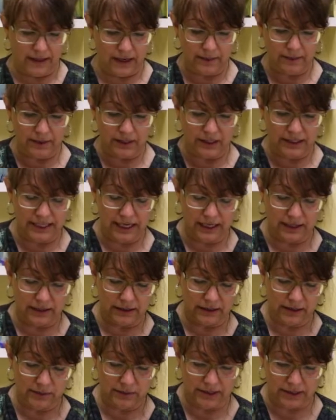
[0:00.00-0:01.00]
I'm going to take a
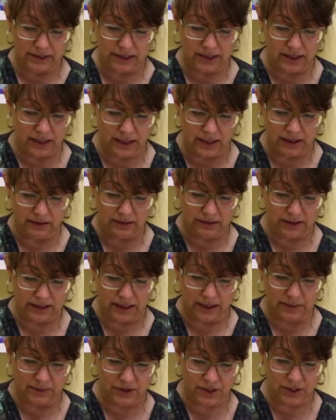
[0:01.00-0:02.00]
little bit of salt,
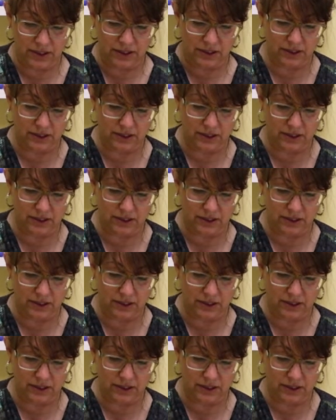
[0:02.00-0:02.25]
and I'm just going to